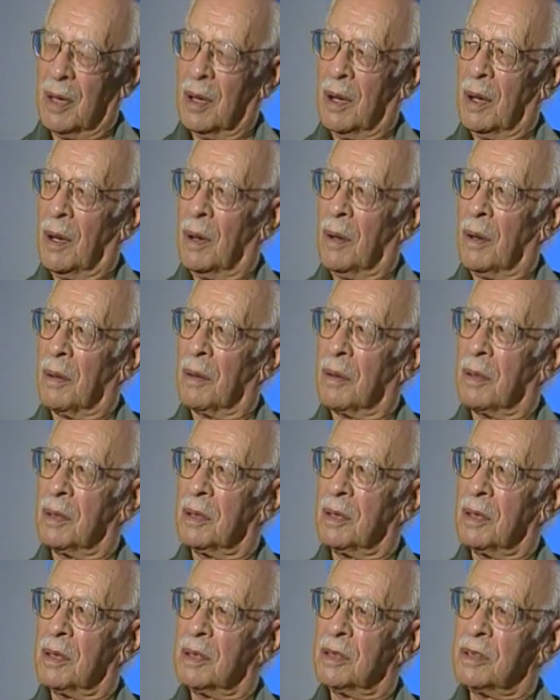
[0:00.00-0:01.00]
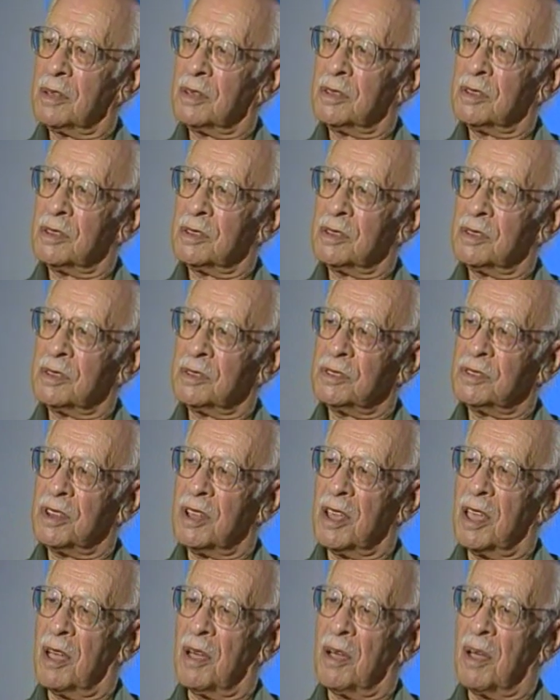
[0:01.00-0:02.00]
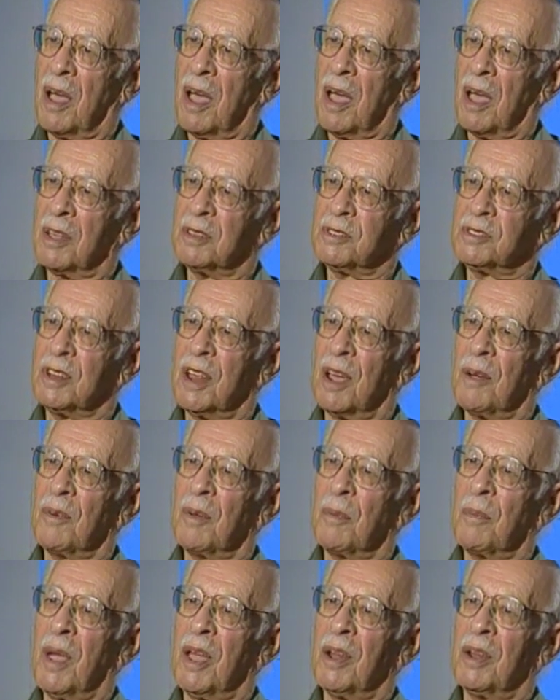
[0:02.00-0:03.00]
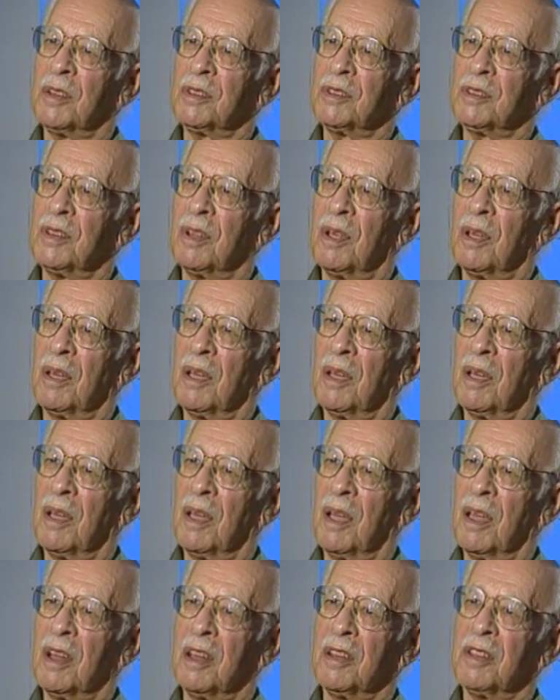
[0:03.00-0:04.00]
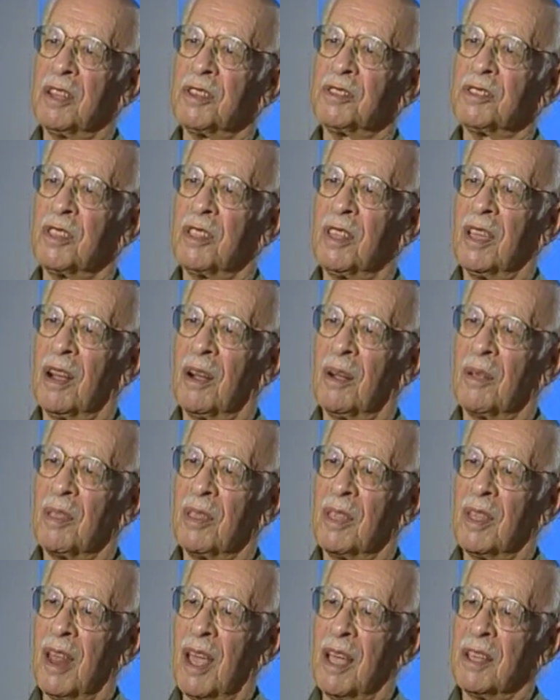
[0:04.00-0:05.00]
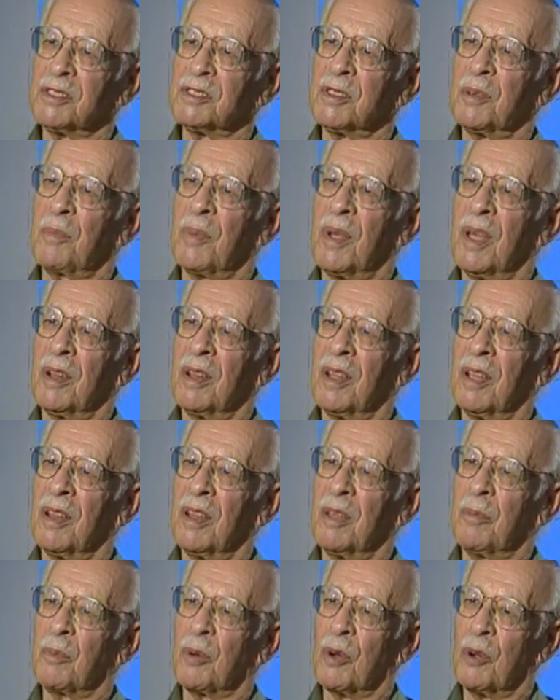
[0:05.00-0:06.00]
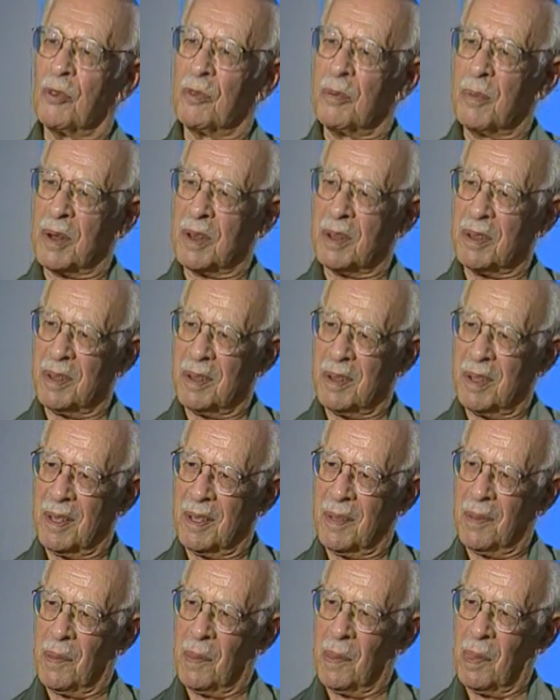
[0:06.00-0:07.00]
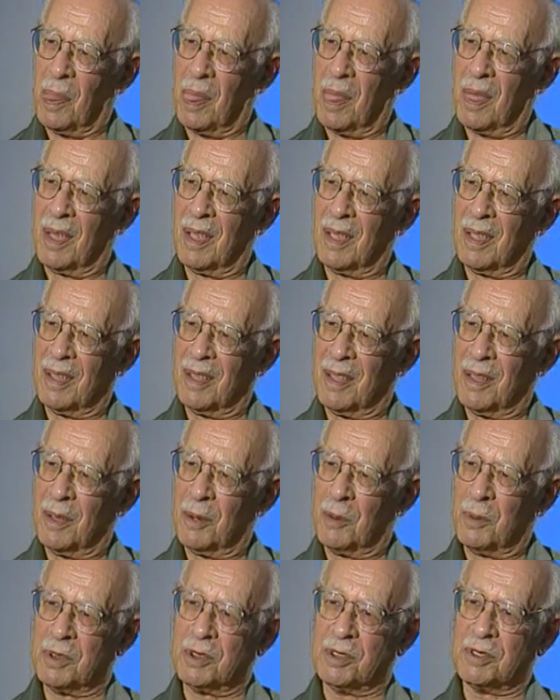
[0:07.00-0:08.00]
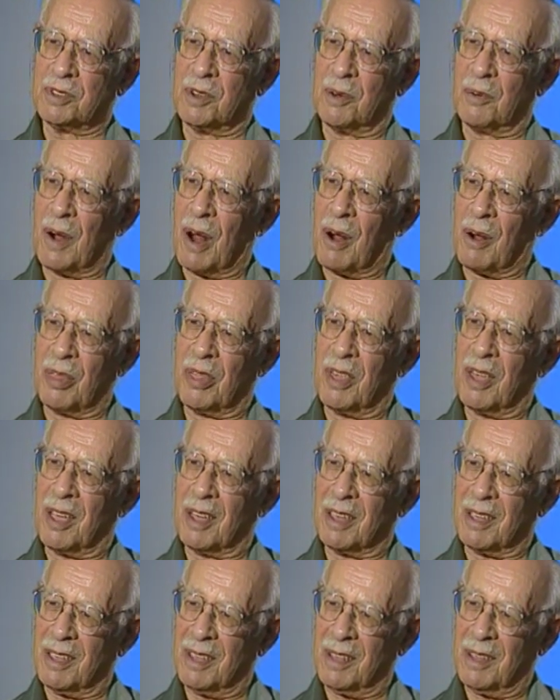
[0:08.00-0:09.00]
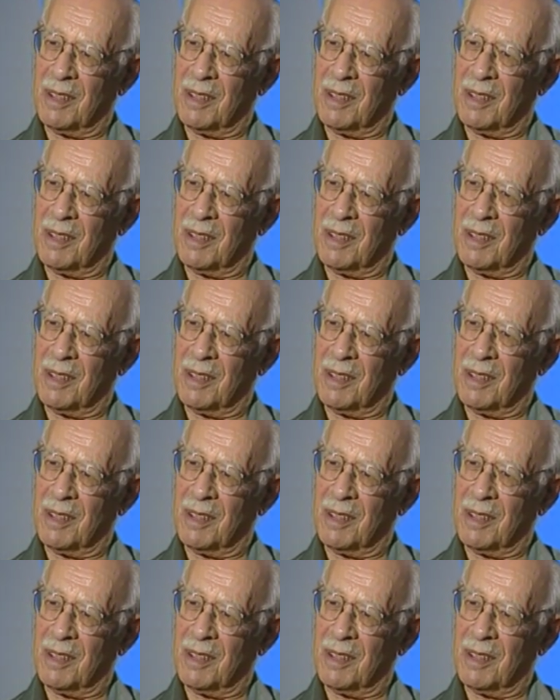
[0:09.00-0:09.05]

Uh, she has never made an addition there that hasn't been an improvement, which is a rare thing.